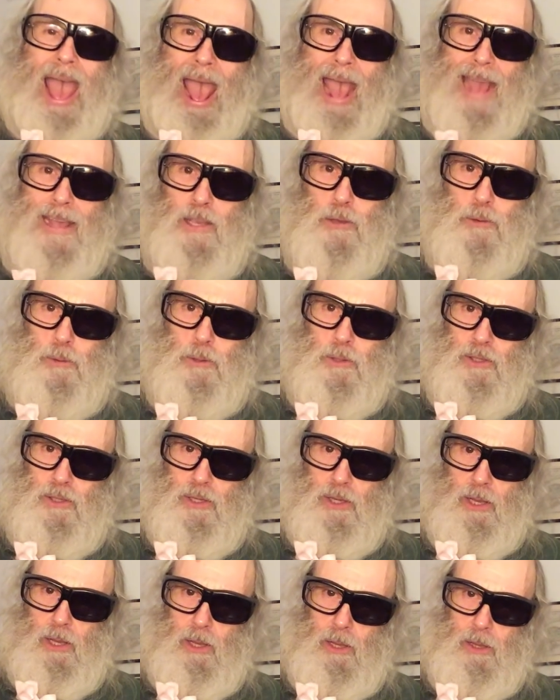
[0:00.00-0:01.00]

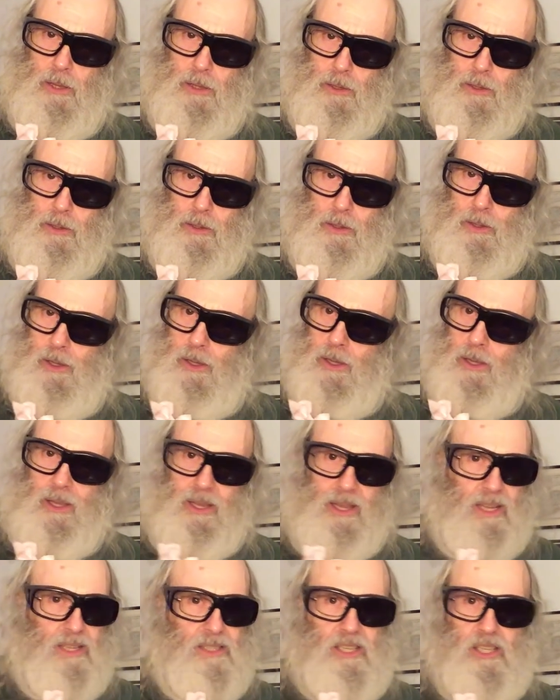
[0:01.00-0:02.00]
Accuracy
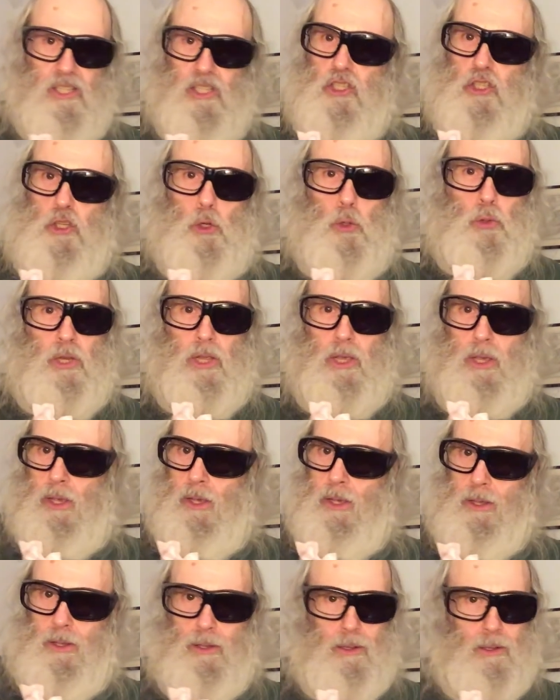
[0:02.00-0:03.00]
is a duty.
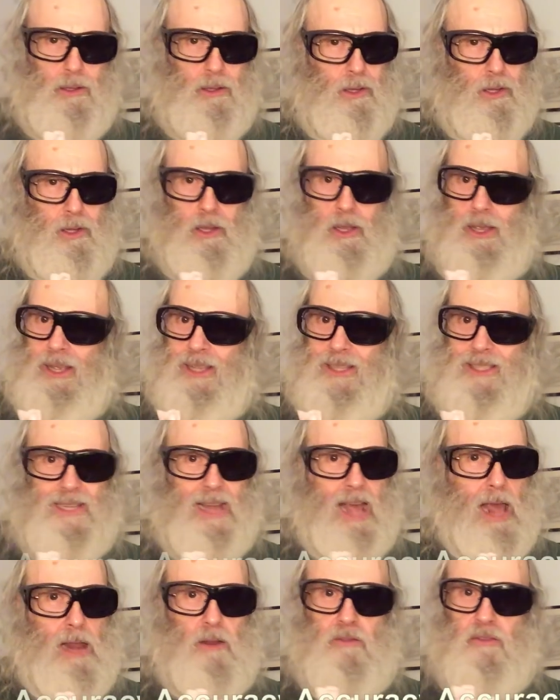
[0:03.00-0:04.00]
It's
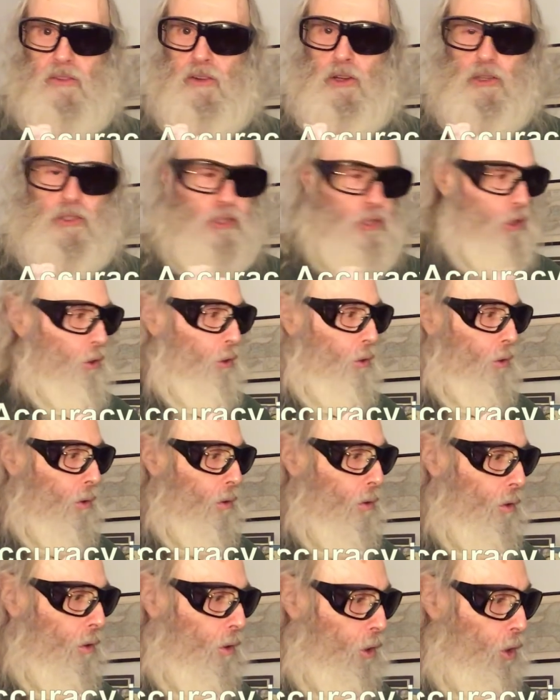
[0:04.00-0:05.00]
not a virtue.
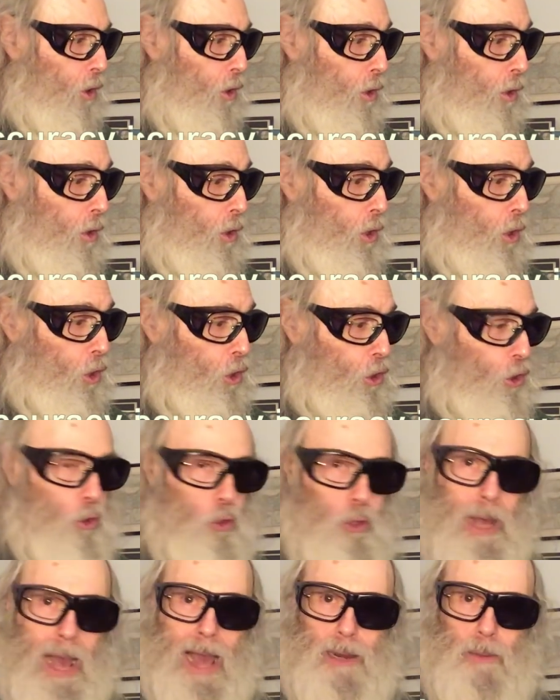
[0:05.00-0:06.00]

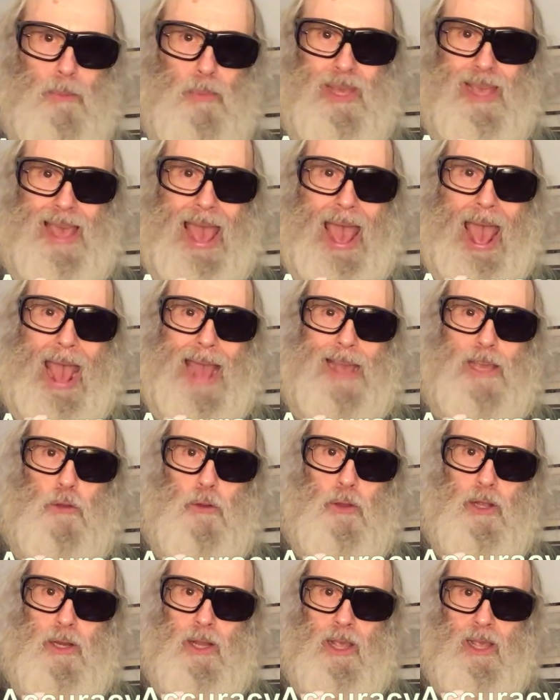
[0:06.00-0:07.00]
You gotta be
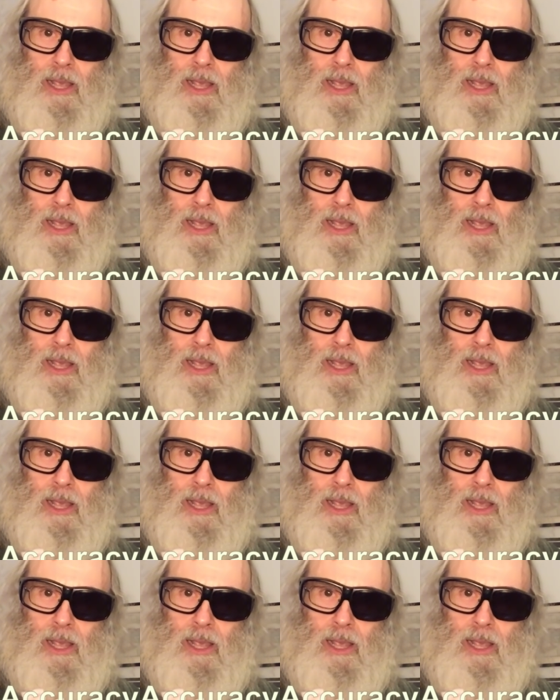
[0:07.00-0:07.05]
accurate